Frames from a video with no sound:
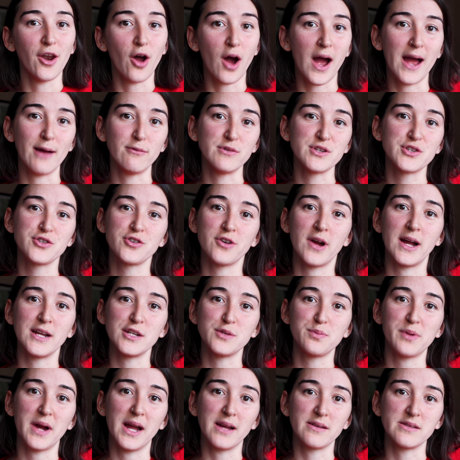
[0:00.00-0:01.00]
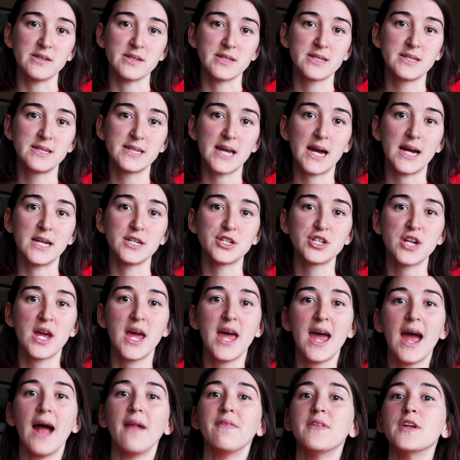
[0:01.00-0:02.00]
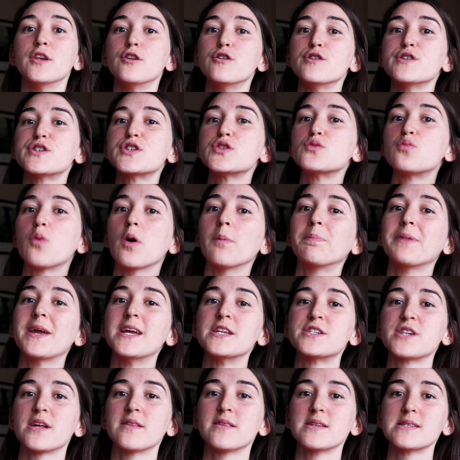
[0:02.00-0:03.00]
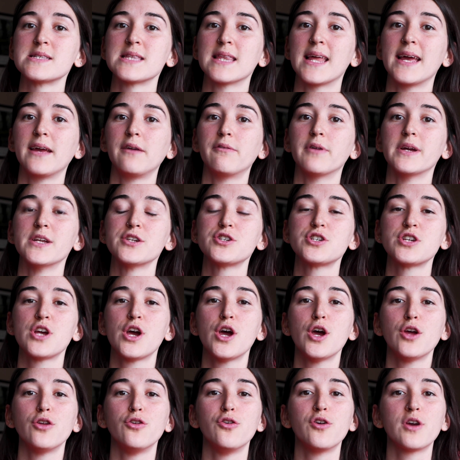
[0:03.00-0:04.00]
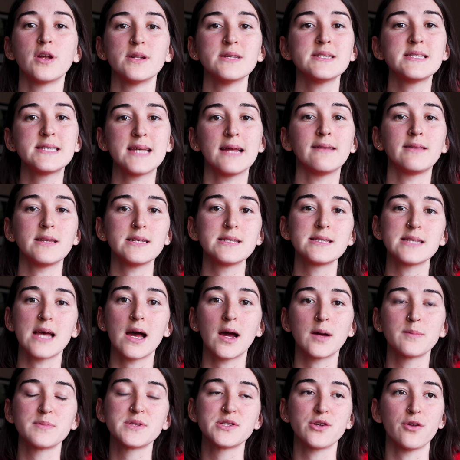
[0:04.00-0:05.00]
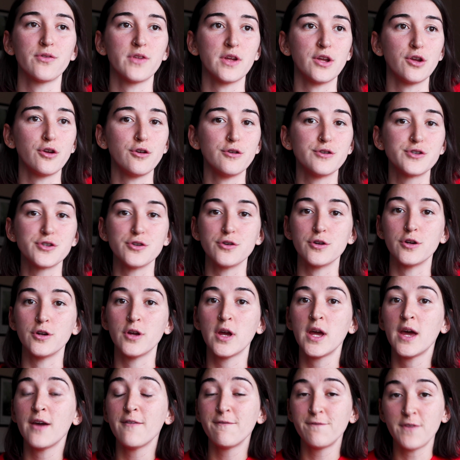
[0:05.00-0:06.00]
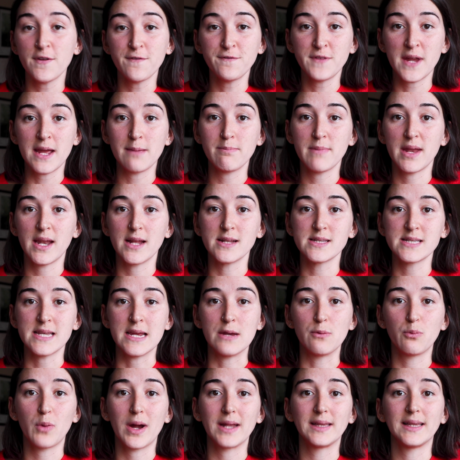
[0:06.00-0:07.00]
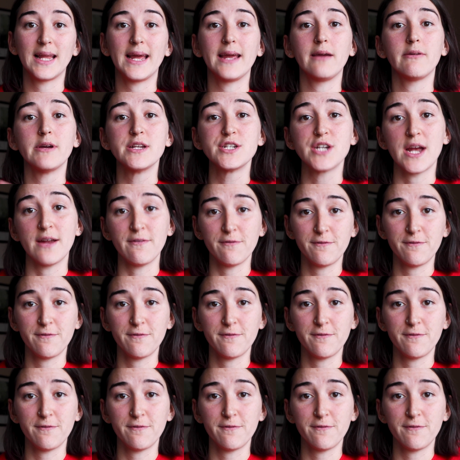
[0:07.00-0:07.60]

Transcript: I was trying to practice Dutch, and then you swap each other's language. You can set this up so that you do 15 minutes in one language and